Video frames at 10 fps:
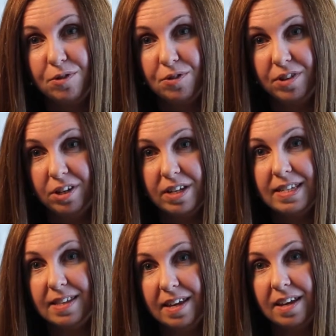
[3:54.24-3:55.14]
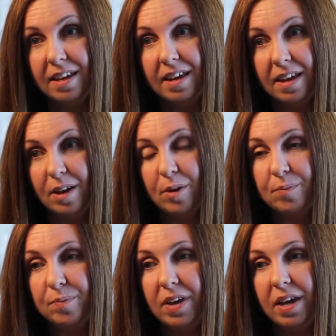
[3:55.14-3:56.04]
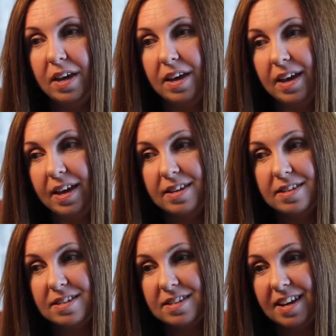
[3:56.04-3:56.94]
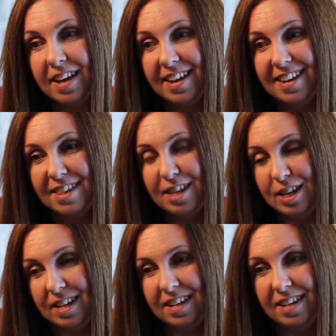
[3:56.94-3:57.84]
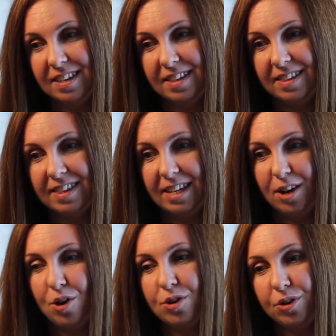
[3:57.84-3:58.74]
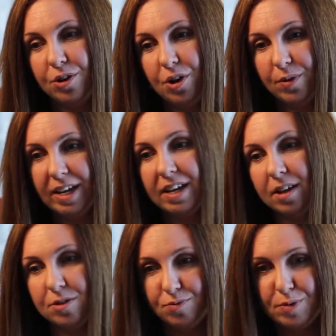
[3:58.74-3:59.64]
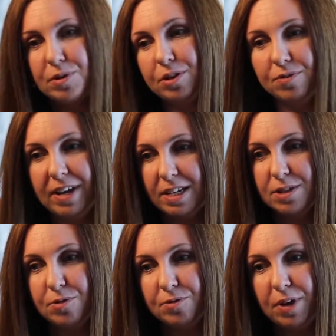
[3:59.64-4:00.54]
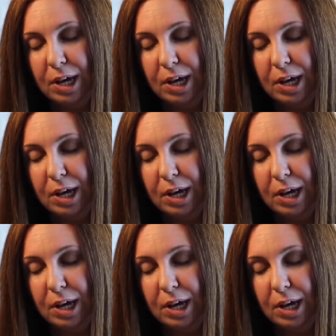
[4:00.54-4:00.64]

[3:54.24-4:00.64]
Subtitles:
for a few years there, and the ongoing, like the ripple effect of